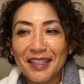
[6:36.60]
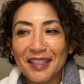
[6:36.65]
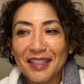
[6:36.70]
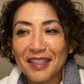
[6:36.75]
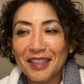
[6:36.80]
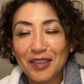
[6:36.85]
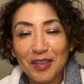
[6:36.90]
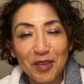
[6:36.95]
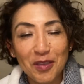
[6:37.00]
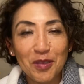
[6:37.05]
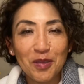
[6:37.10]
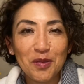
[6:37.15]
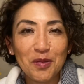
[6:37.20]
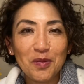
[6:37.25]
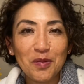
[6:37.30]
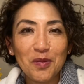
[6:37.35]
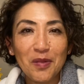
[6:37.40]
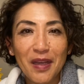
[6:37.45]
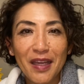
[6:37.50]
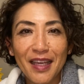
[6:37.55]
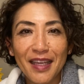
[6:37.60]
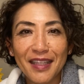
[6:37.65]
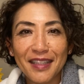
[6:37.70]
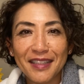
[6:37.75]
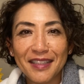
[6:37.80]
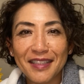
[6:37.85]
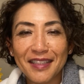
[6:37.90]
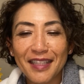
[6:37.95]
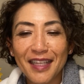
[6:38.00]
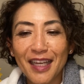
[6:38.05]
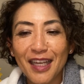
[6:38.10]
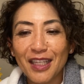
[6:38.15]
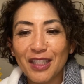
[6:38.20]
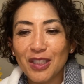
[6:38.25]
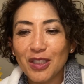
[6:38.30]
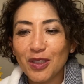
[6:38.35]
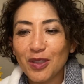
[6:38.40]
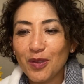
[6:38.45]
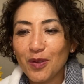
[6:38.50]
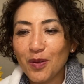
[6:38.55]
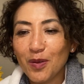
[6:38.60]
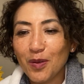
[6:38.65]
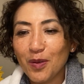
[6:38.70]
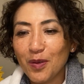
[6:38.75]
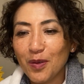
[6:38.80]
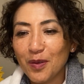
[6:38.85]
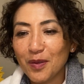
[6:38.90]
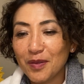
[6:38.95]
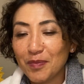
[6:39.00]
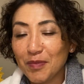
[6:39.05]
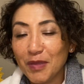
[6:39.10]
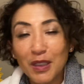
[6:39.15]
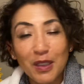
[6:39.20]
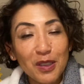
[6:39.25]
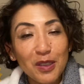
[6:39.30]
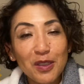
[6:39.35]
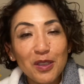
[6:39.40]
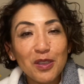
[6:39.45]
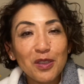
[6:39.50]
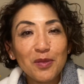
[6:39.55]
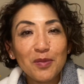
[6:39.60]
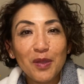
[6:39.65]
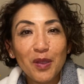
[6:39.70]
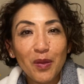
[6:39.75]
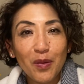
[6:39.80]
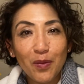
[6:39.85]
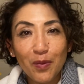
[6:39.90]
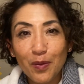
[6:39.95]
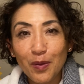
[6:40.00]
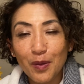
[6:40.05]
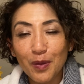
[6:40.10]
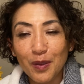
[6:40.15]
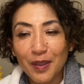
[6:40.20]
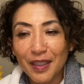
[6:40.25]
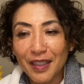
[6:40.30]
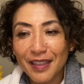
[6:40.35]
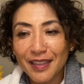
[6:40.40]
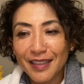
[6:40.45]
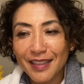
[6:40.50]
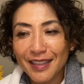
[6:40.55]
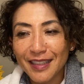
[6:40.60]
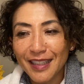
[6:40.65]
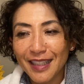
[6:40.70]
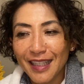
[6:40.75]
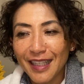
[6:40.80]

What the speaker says: in a certain ways. So because you've been through it,